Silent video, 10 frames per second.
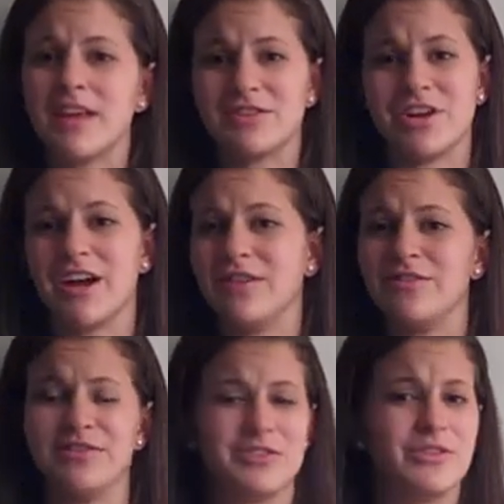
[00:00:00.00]
that
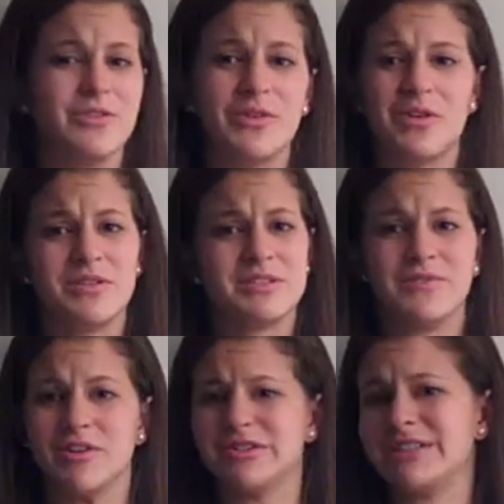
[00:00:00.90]
child. The children are always
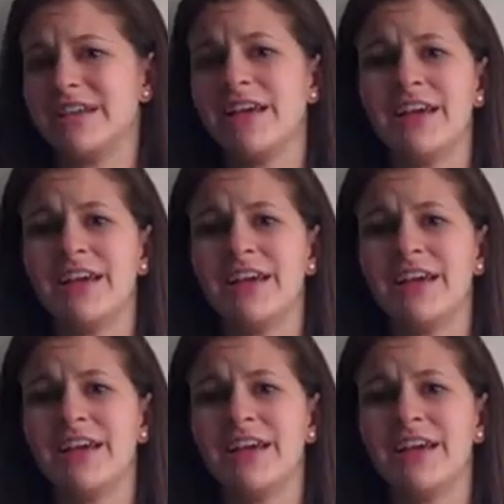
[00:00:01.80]
first.